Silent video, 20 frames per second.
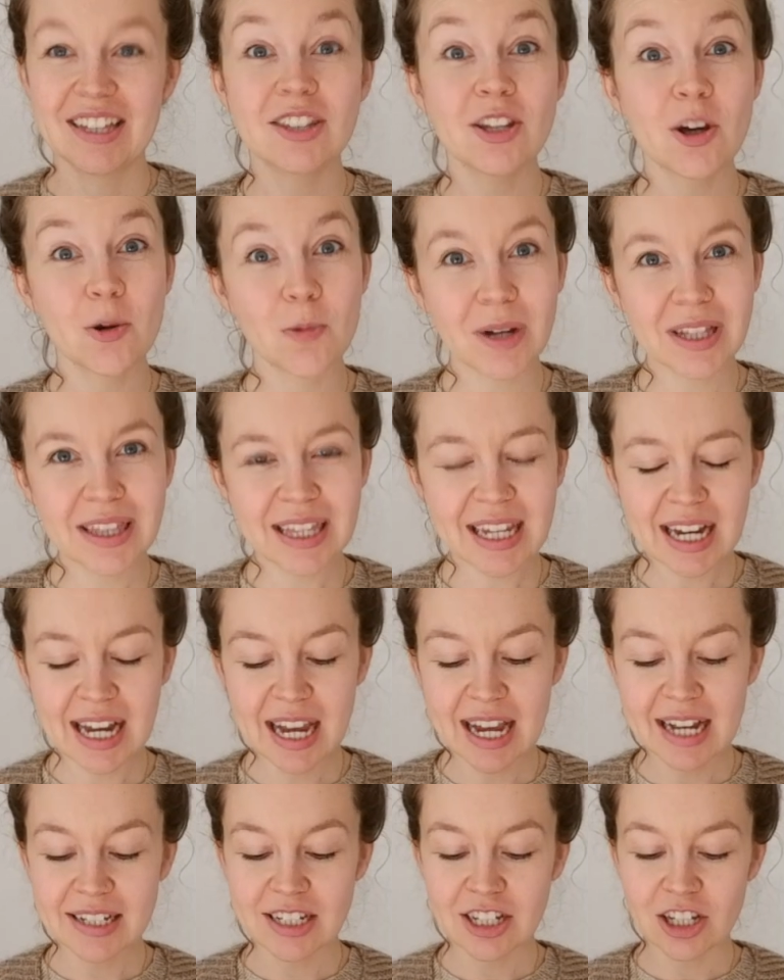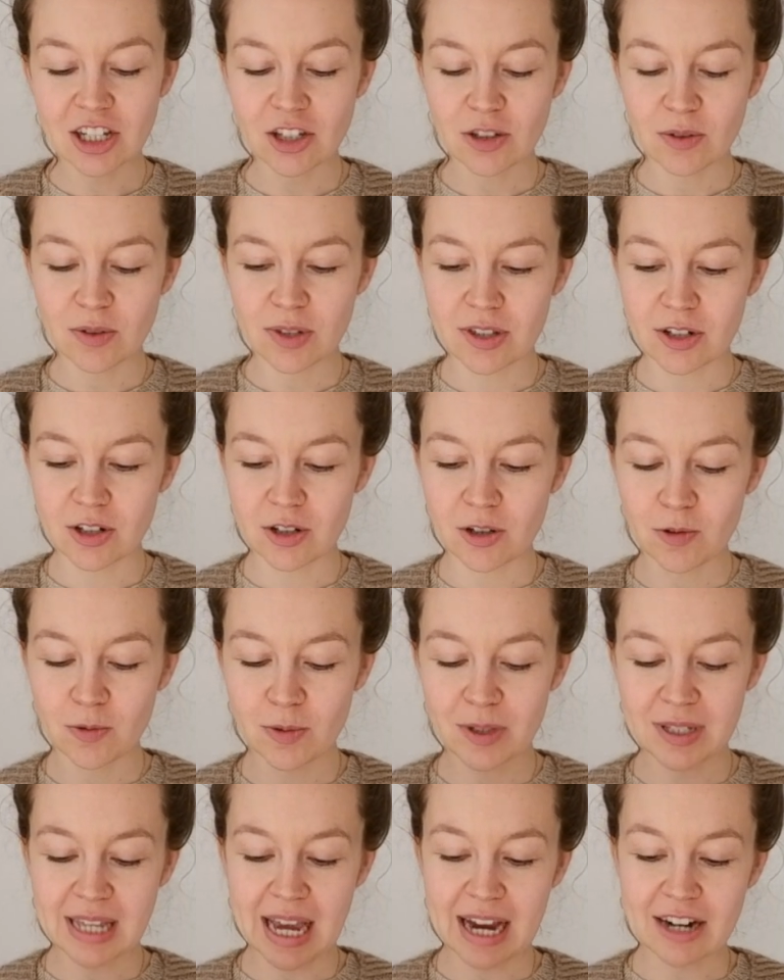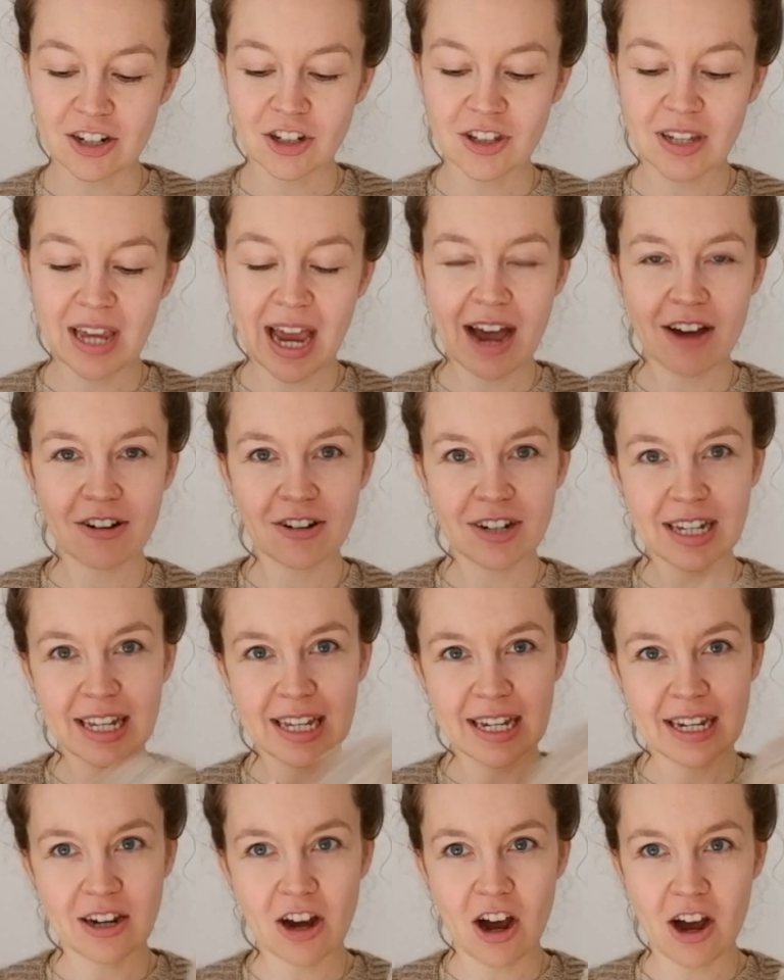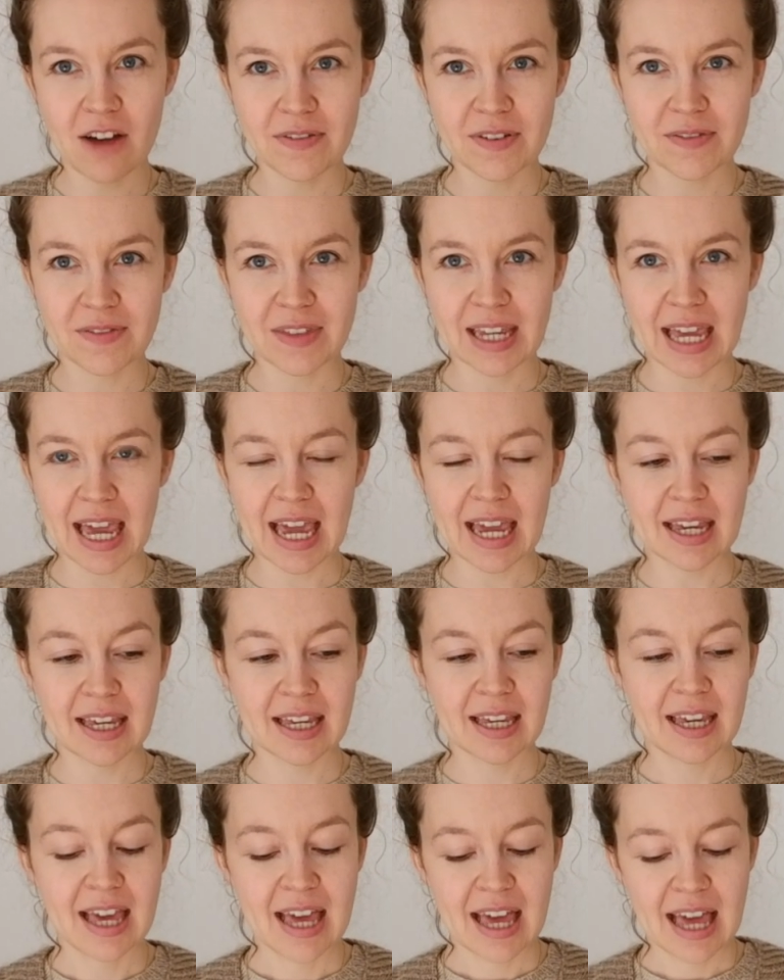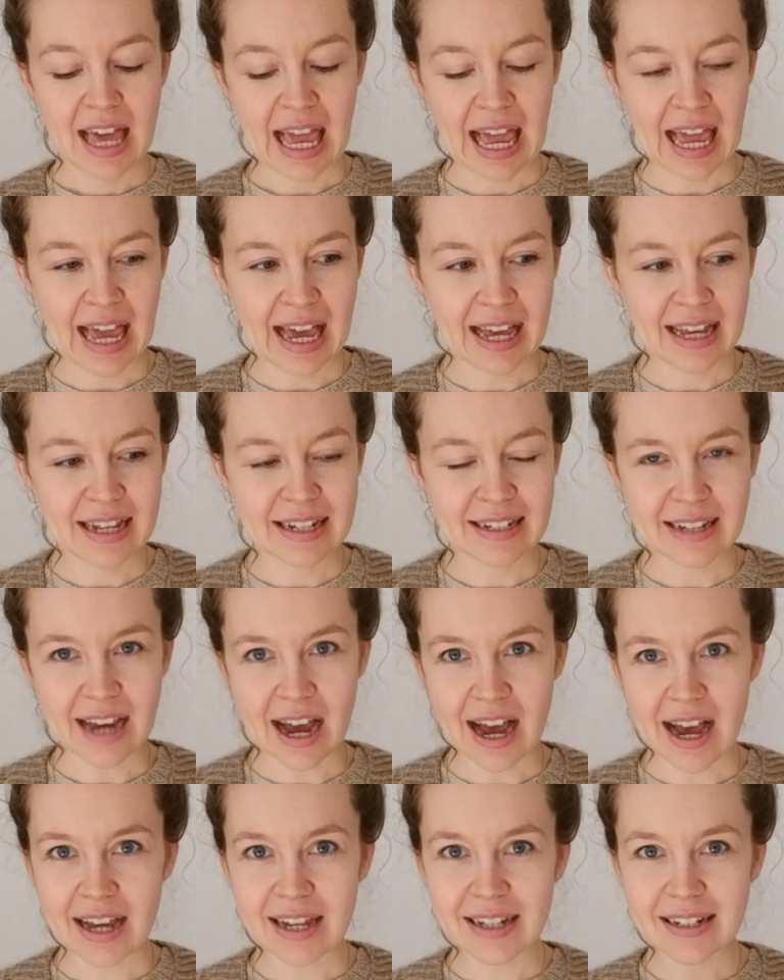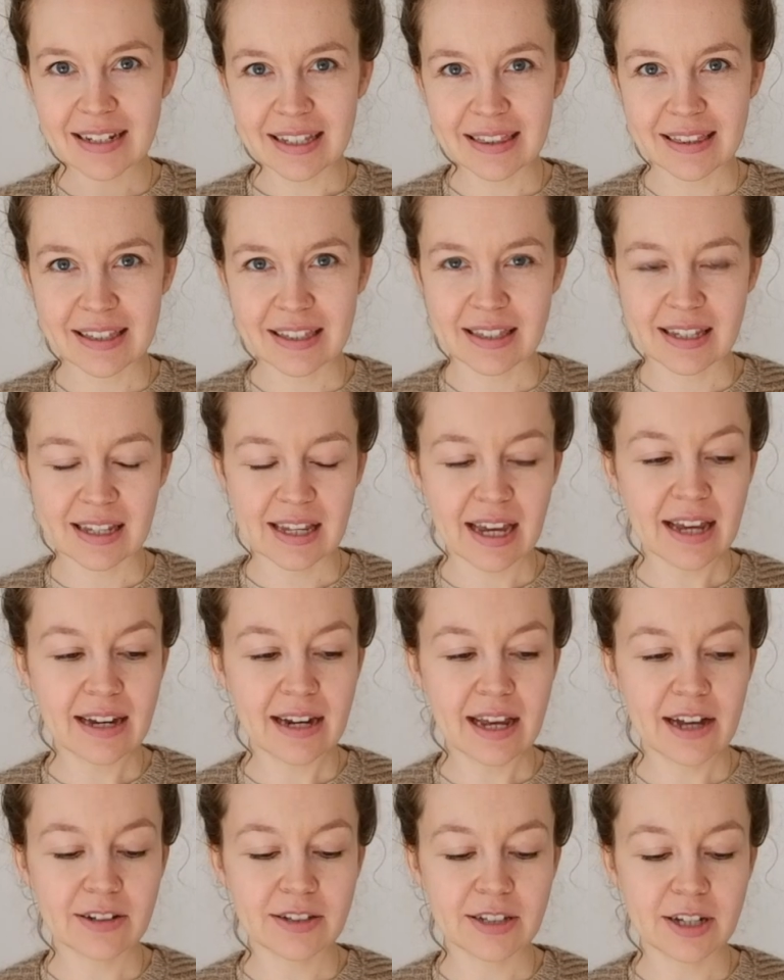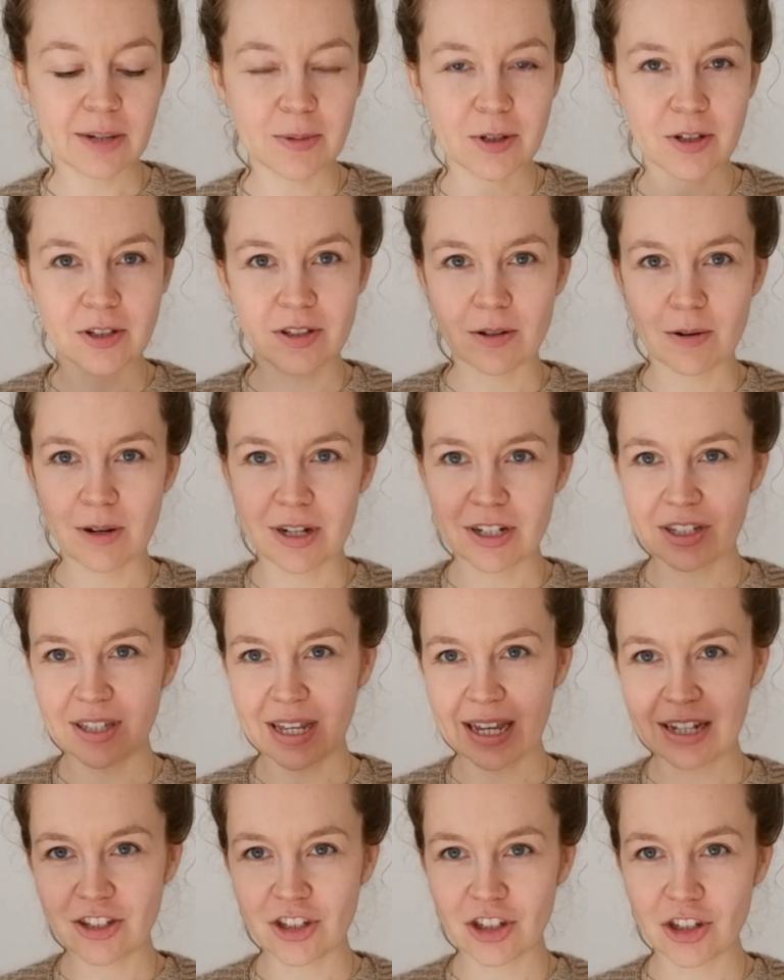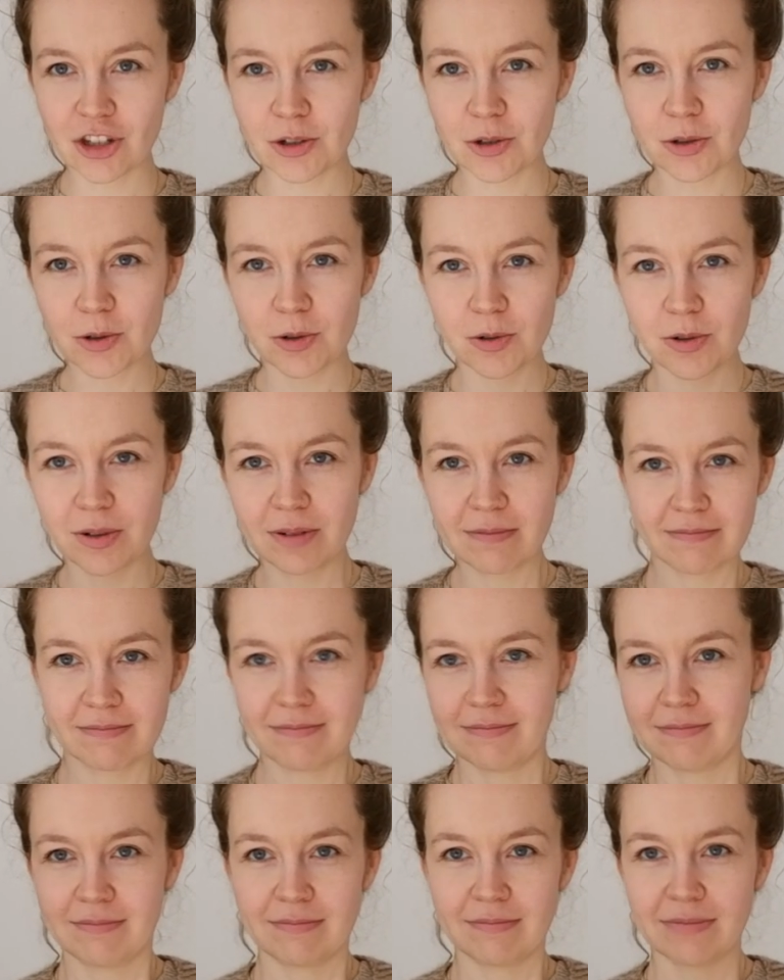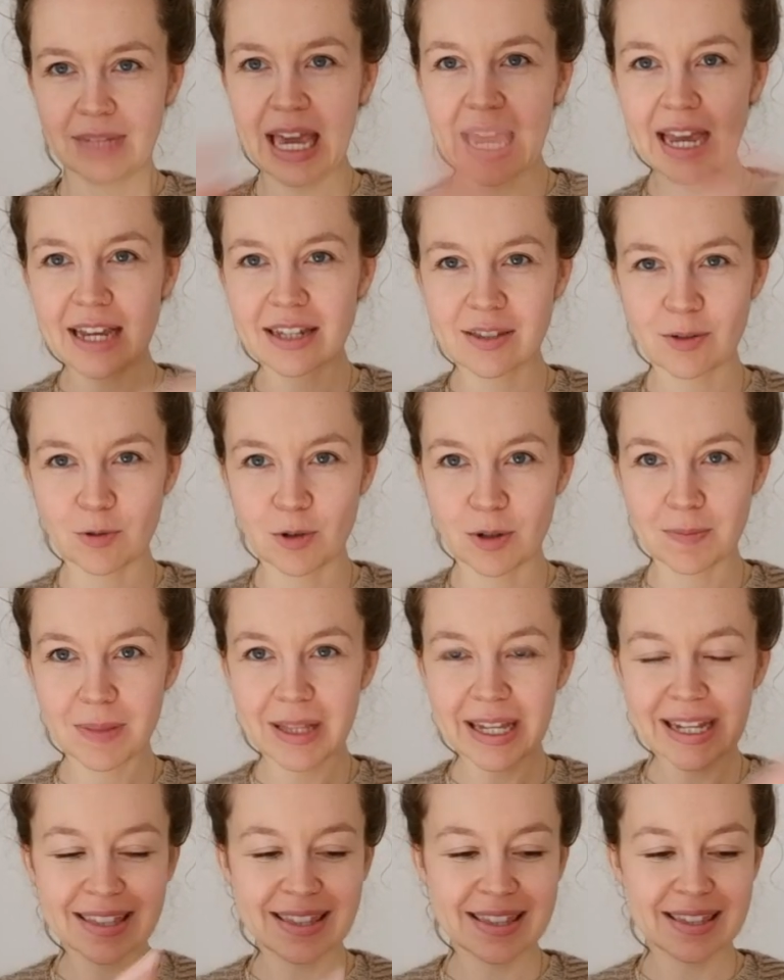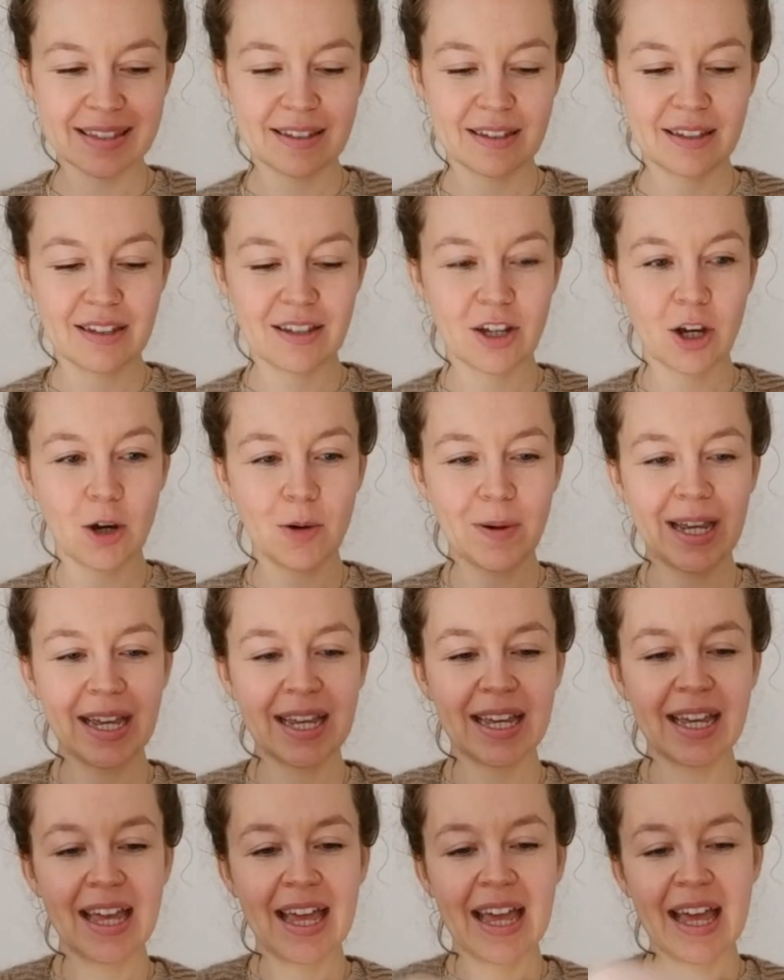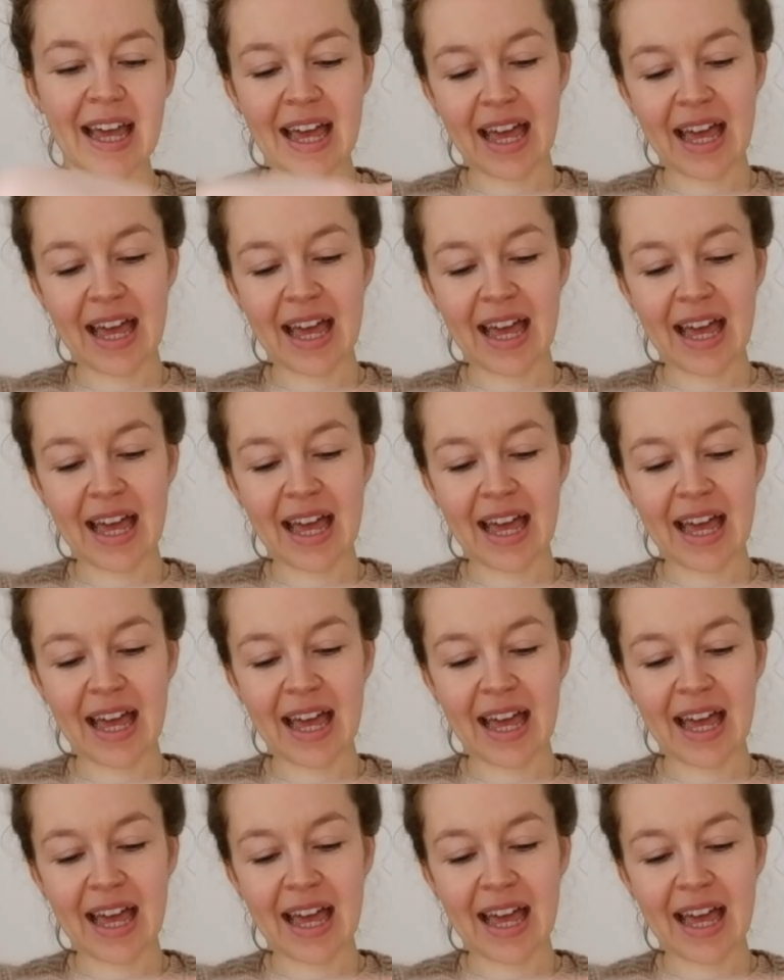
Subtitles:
So one thing I had to get used to was actually how to get it off of the cake. And I knit this, again, held double, so I just had two cakes or plates going.